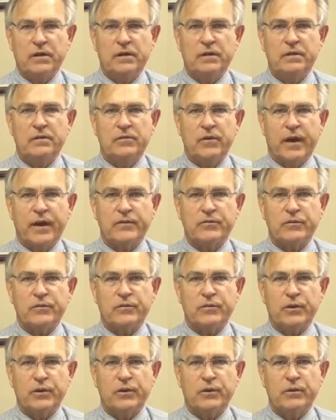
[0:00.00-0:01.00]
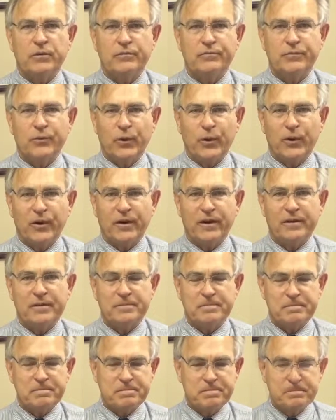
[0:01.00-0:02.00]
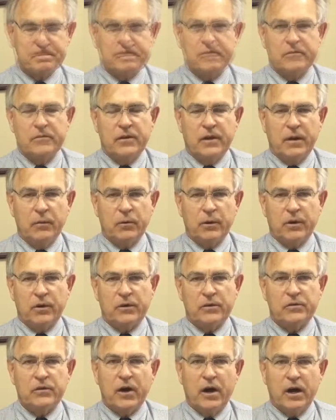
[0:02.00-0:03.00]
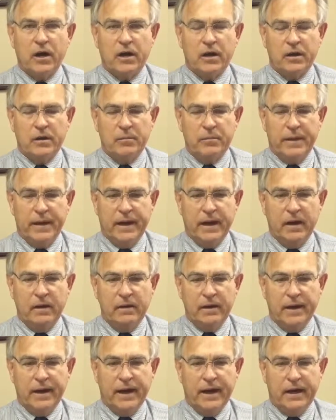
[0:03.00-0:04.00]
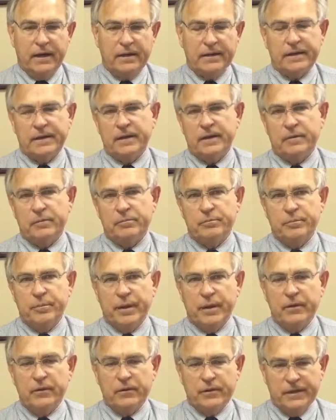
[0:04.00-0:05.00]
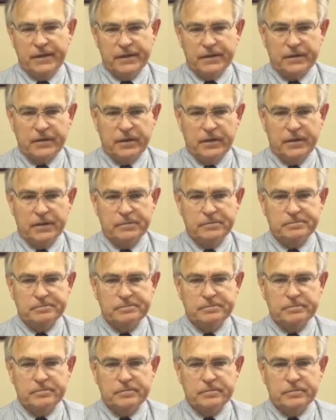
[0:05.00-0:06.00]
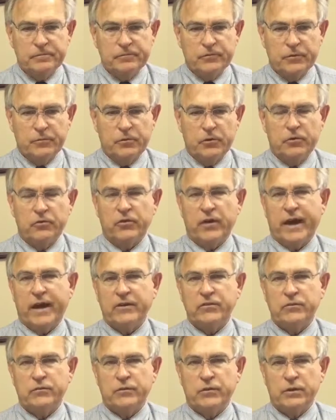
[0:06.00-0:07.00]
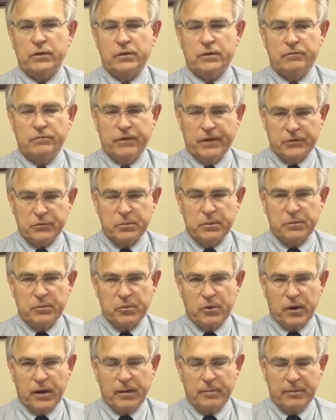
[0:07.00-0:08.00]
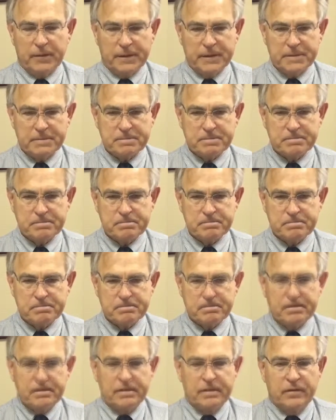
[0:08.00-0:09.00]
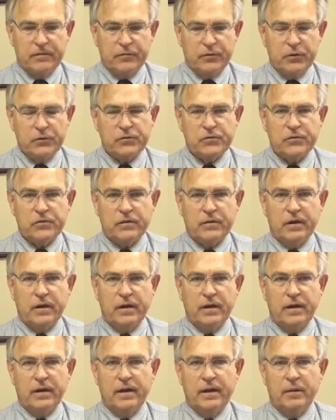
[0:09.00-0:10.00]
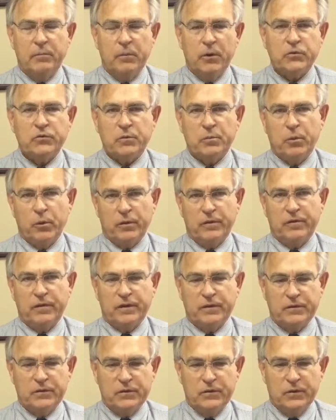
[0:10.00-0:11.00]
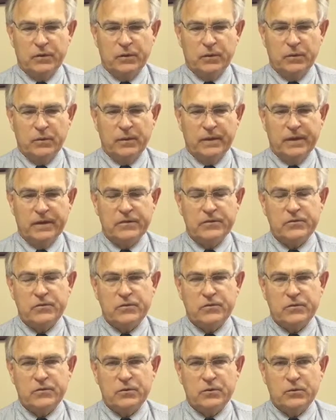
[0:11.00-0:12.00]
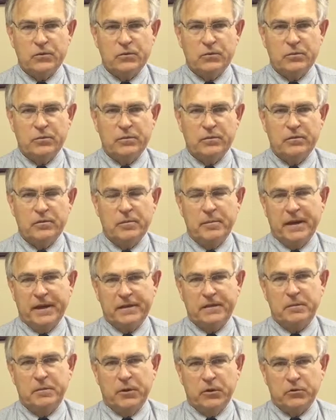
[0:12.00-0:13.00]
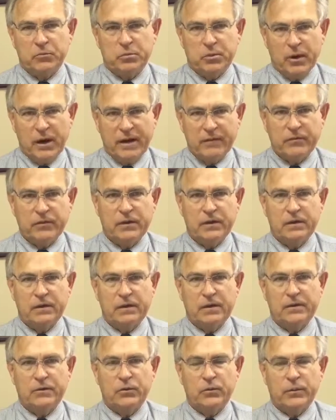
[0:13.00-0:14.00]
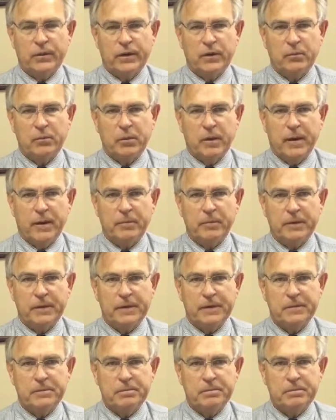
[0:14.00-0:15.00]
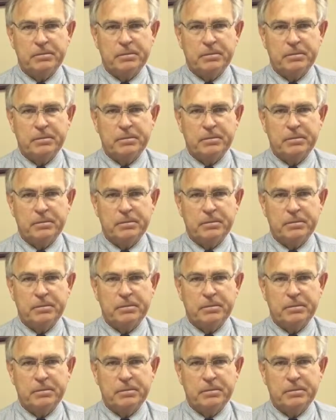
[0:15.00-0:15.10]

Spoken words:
in Jacksonville, Florida. Today we're going to talk about how to get better income from your Jacksonville investment property. The first and most important thing to do is to make the most profit on your rental property.